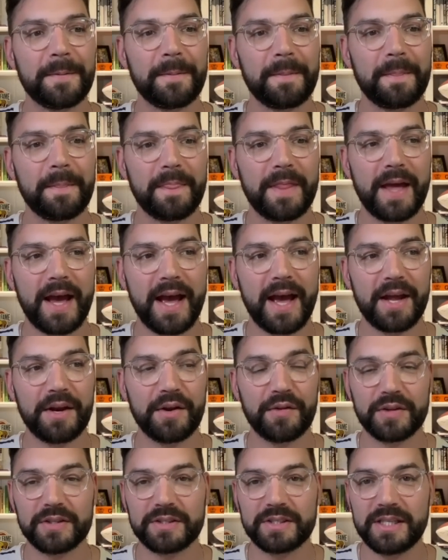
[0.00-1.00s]
That
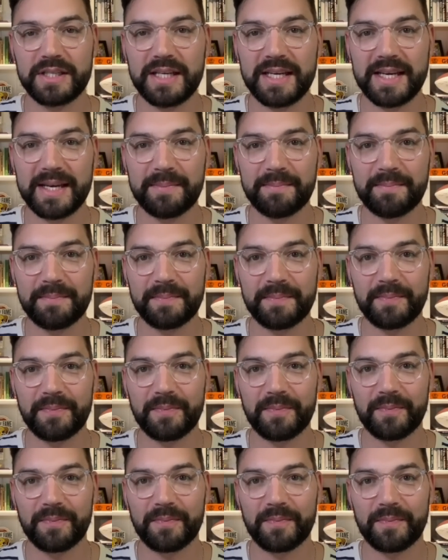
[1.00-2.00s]
the team
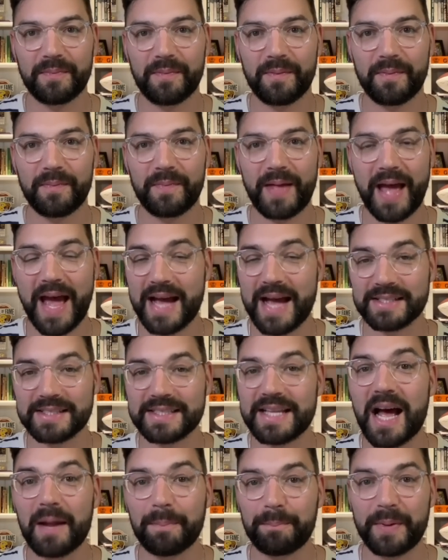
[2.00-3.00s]
has
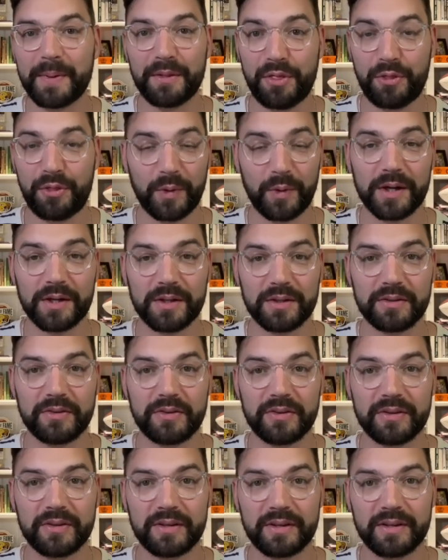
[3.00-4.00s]
not been thrilled
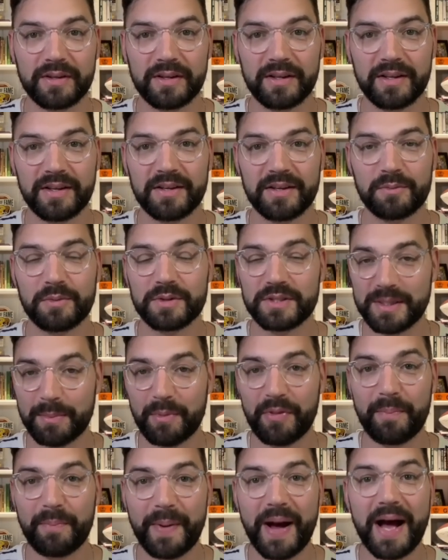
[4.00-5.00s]
with some of
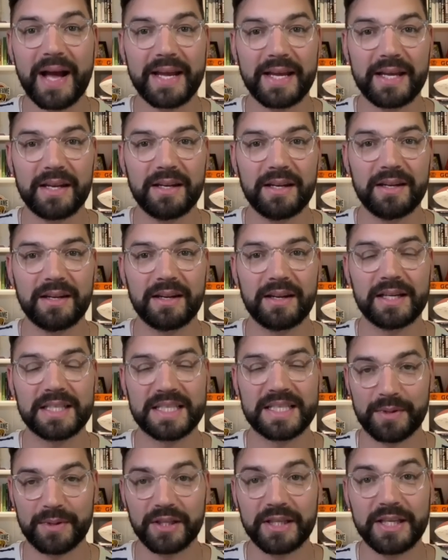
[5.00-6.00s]
the buy-in and some
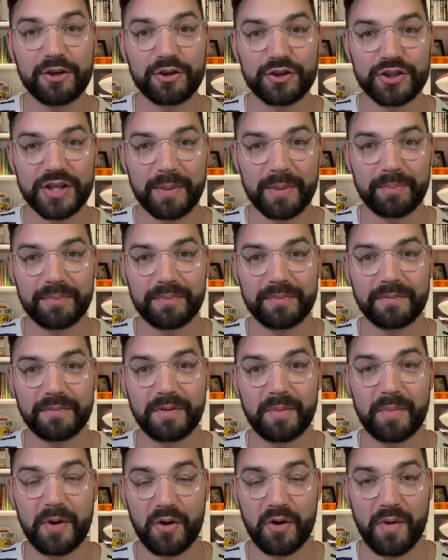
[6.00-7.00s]
of the leadership
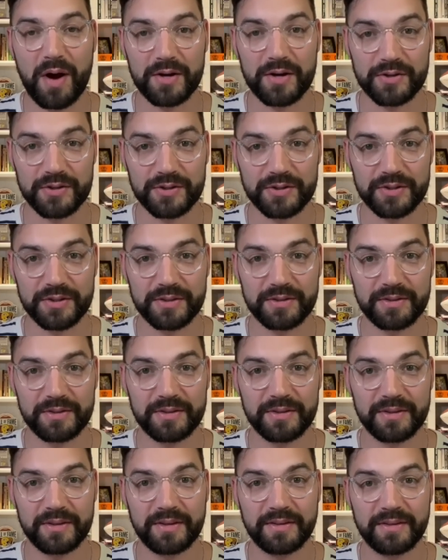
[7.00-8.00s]
from Aaron Rodgers.
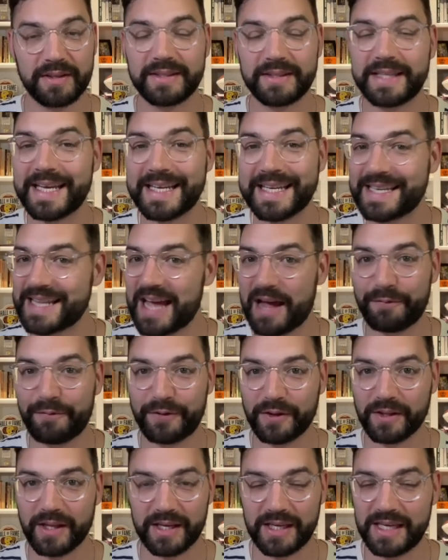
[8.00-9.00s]
They did not feel
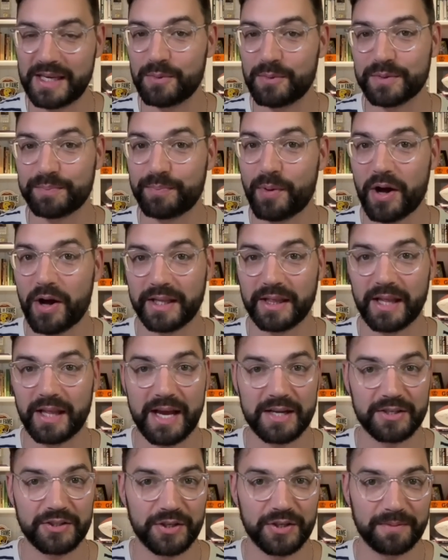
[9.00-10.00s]
like he was bought in
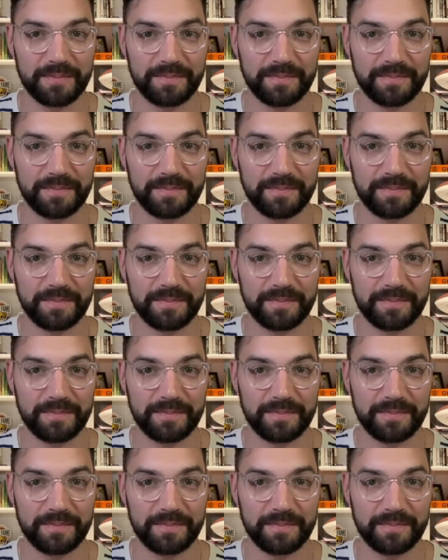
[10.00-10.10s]
last year.